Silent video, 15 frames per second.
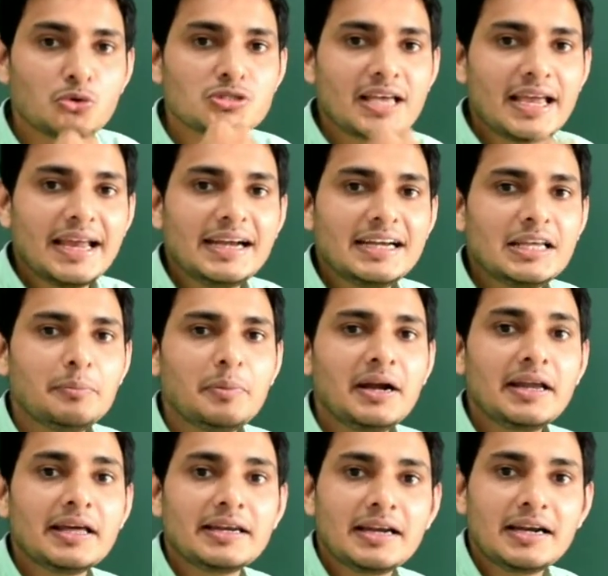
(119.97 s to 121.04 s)
ATP and
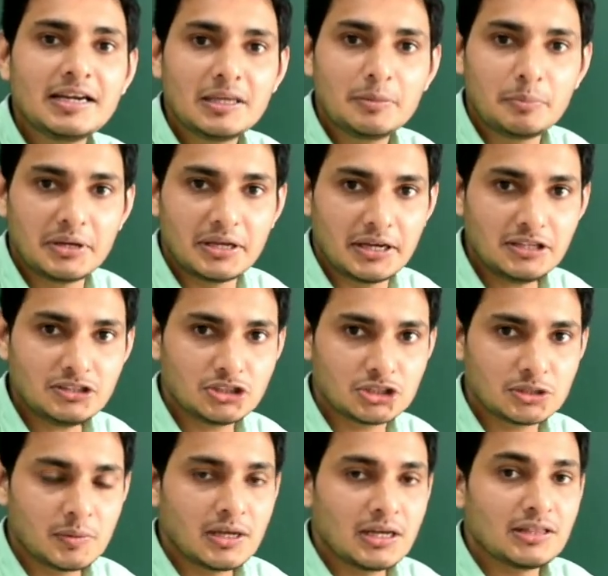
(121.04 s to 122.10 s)
NADPH,
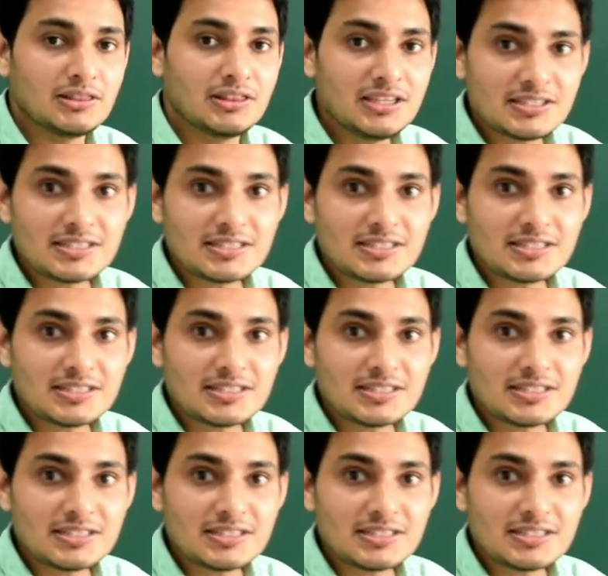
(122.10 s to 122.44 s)
this